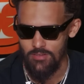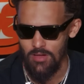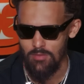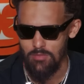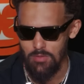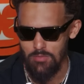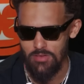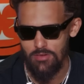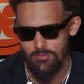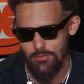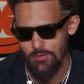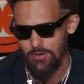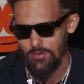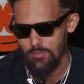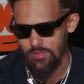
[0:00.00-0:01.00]
So I'm looking
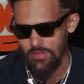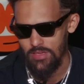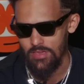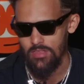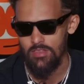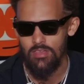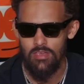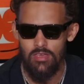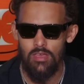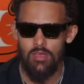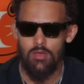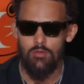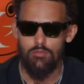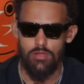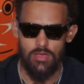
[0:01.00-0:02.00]
forward to
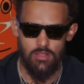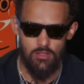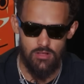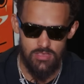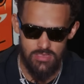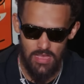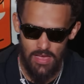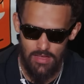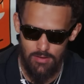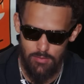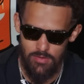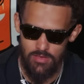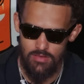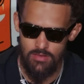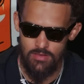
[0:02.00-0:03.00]
playing alongside
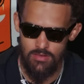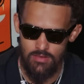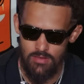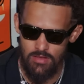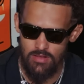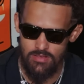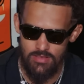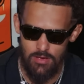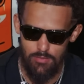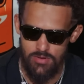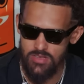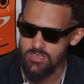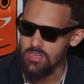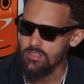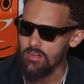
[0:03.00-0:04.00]
him and us
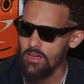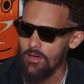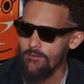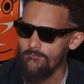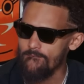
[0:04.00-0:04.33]
helping each other out.